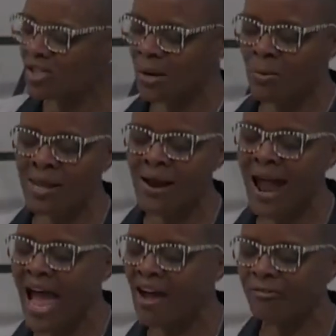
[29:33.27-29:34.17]
that we
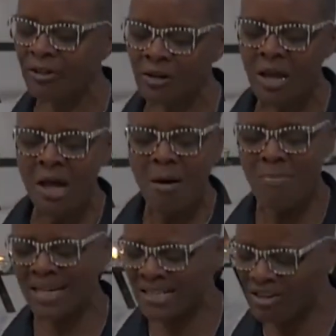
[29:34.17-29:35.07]
are after,
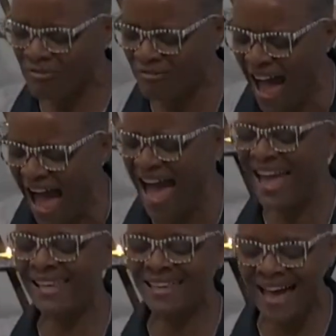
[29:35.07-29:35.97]
but a
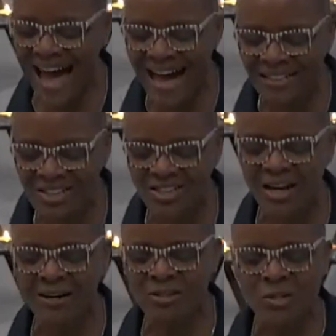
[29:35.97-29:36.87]
divine God
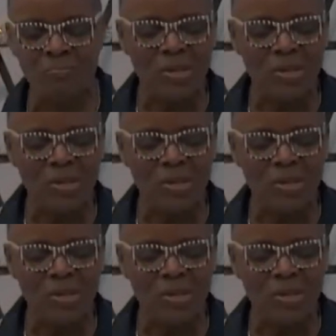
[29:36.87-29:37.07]
search